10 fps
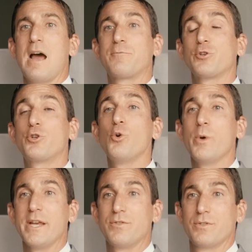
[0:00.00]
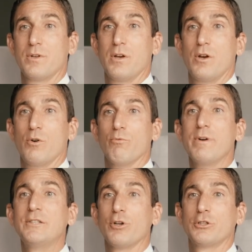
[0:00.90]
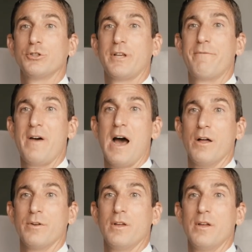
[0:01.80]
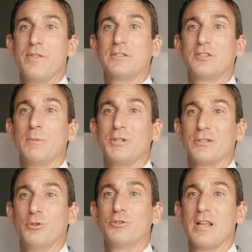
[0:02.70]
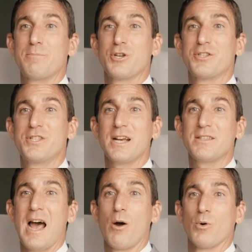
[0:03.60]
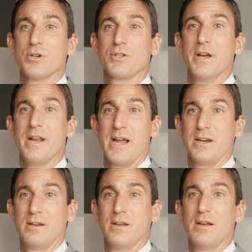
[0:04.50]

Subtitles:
After 2 weeks, researchers have found that subjects who slept just 6 hours a night